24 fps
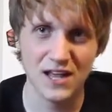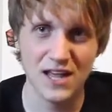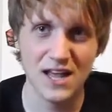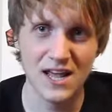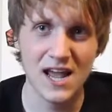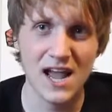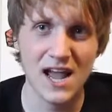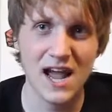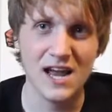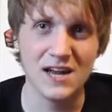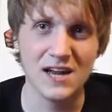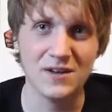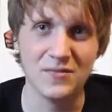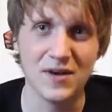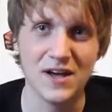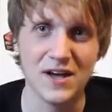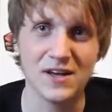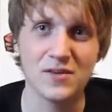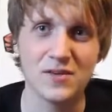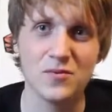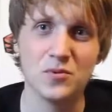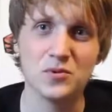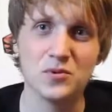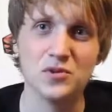And I'm like,
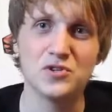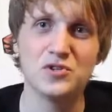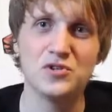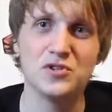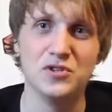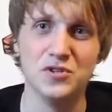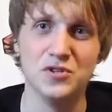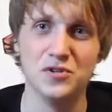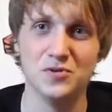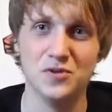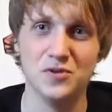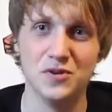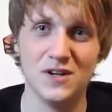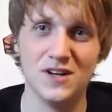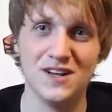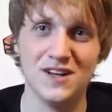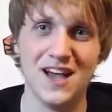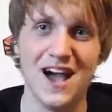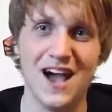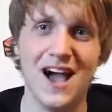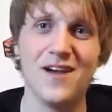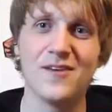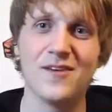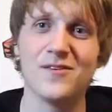"Well, shoot, I
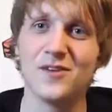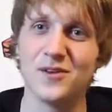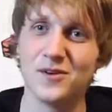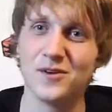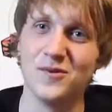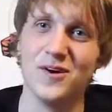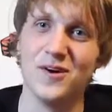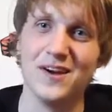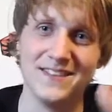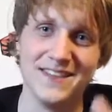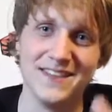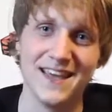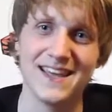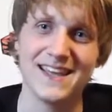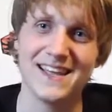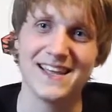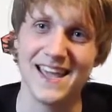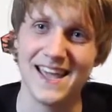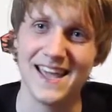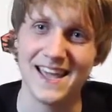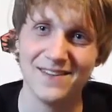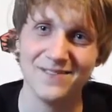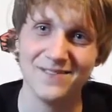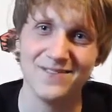really want that
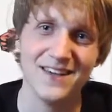game."